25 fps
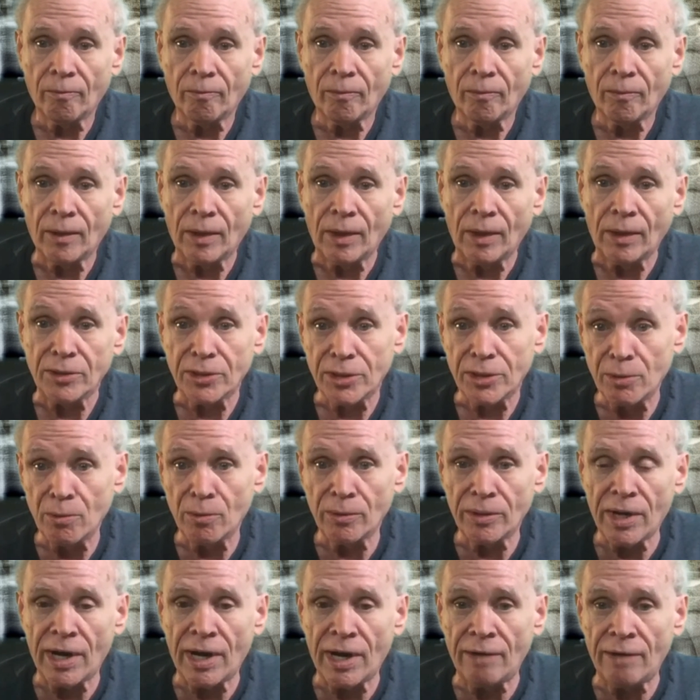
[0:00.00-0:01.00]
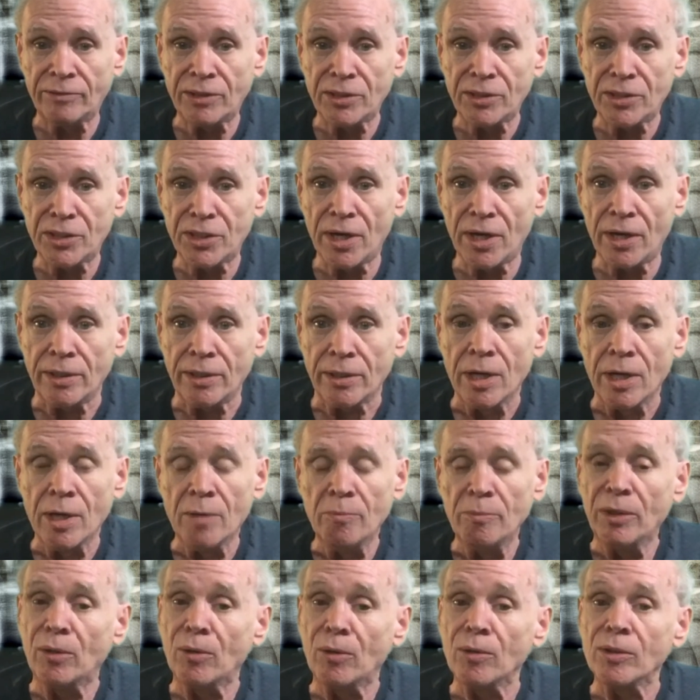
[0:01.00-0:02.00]
And see what they have to say.
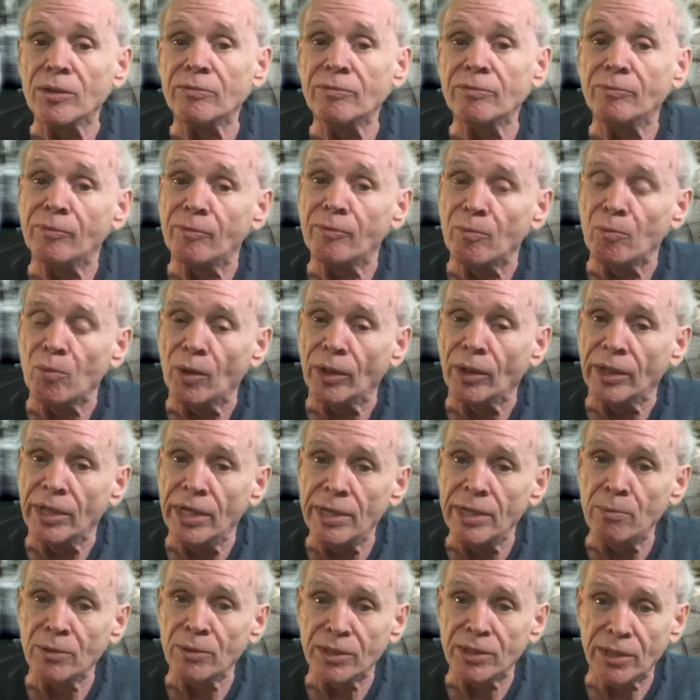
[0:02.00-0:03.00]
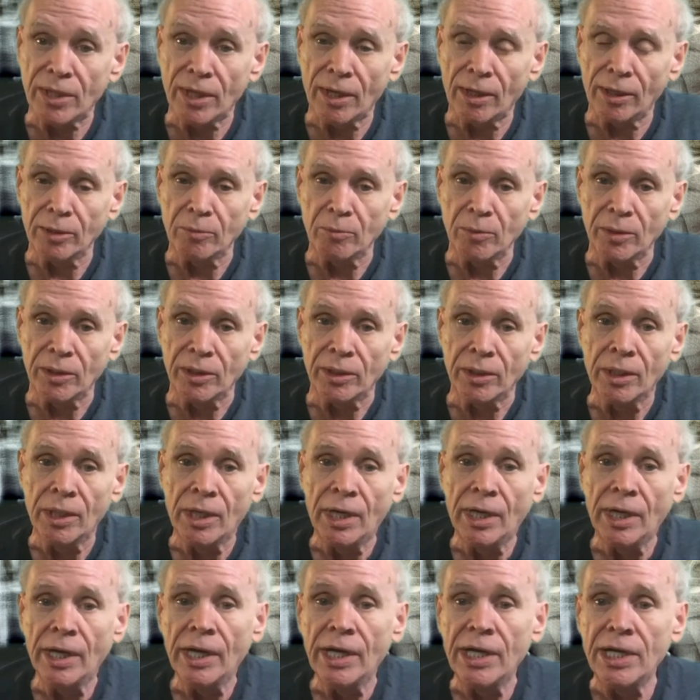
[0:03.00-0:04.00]
Because from what he was telling me,
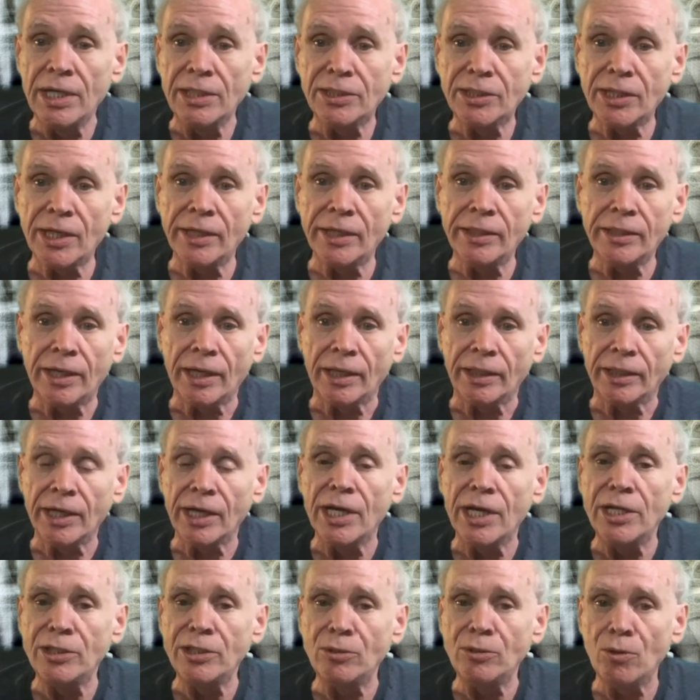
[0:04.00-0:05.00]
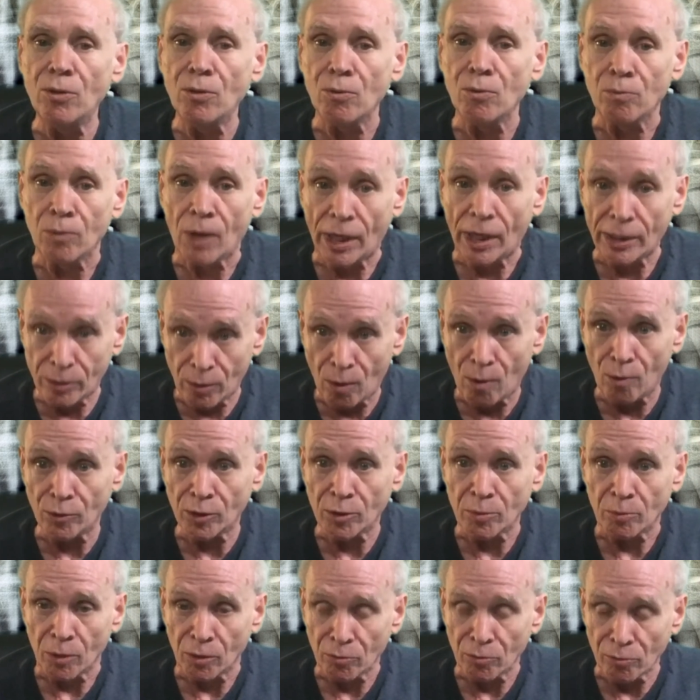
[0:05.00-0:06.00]
he said that he knew, I told
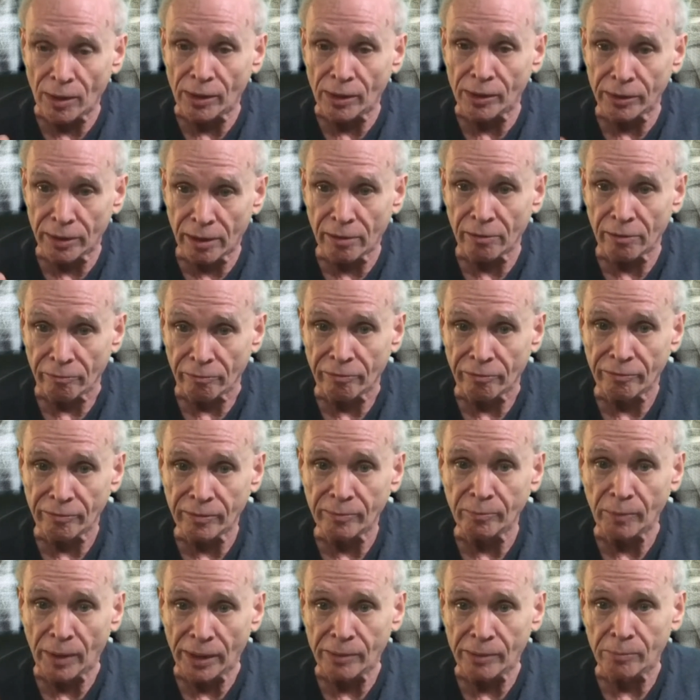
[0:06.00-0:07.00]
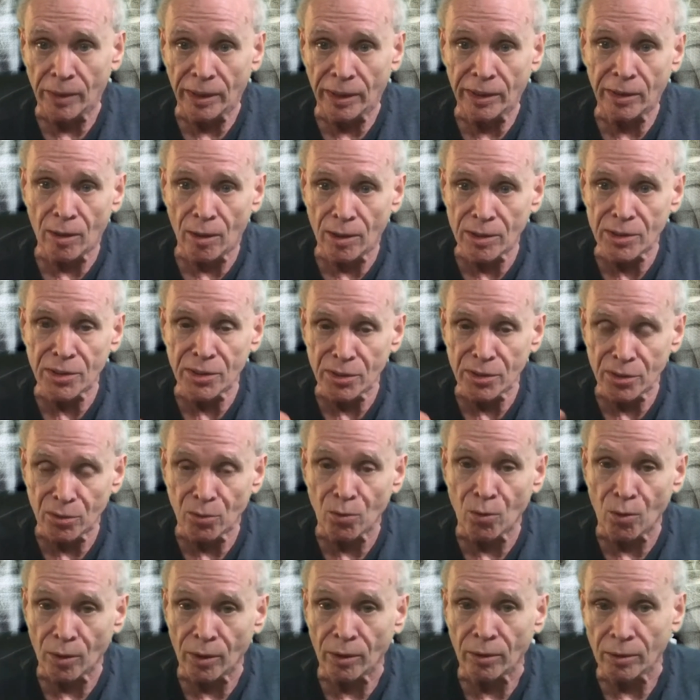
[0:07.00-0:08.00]
him, a relative, my cousin's
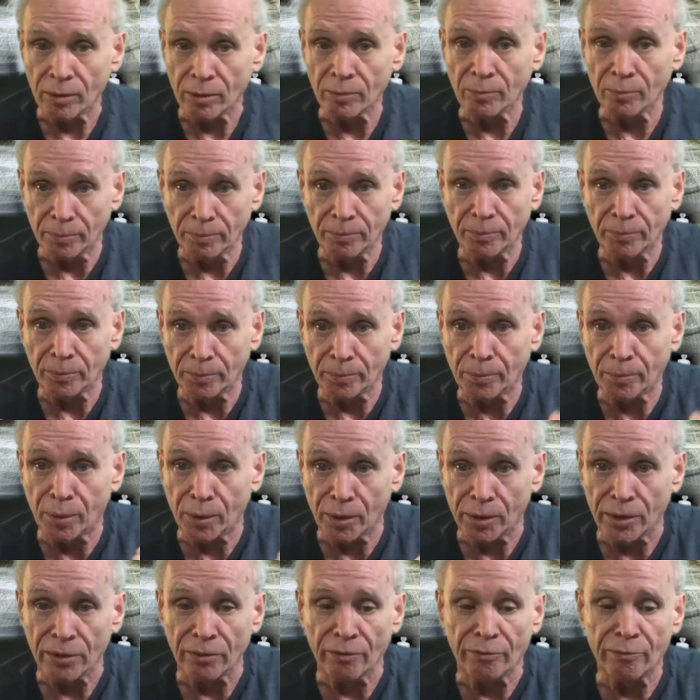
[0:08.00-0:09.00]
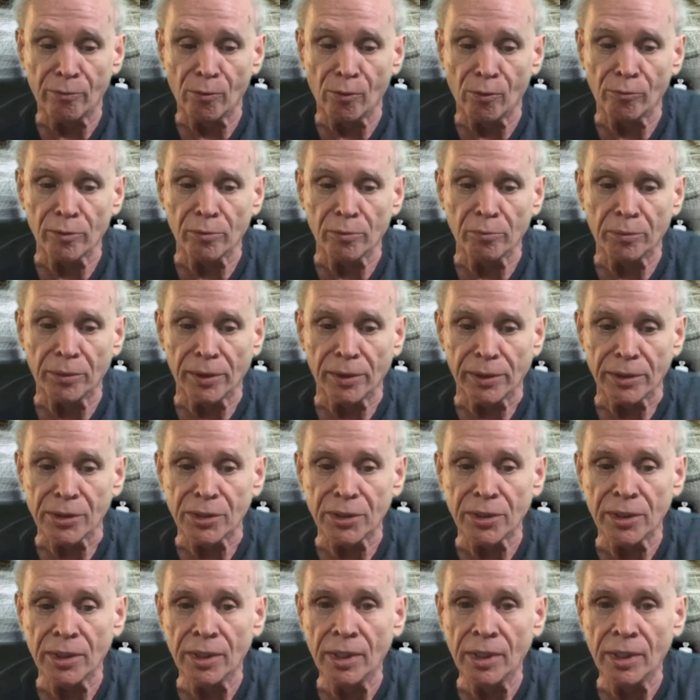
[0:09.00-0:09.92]
daughter put in the 4 implants.